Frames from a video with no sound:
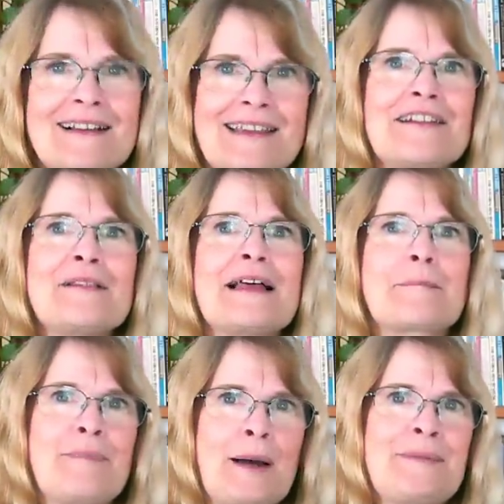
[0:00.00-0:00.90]
you know, like
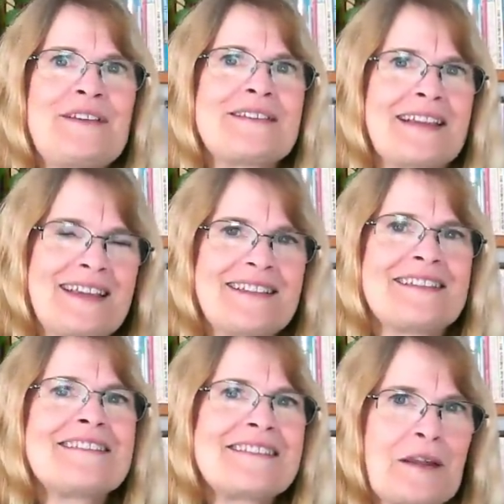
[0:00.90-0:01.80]
puppies and
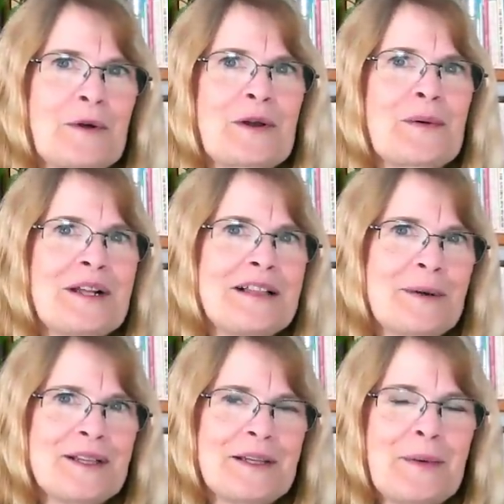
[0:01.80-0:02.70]
kittens, they work really,
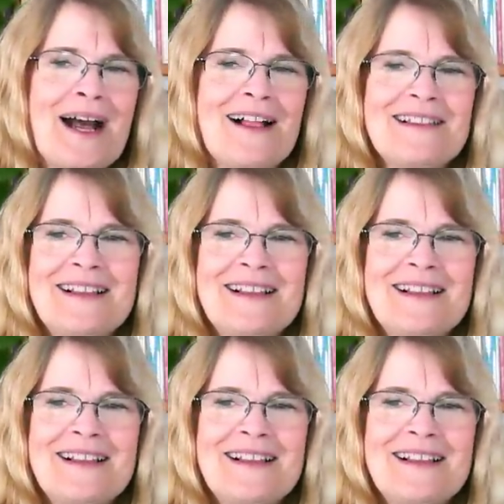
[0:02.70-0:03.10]
really well.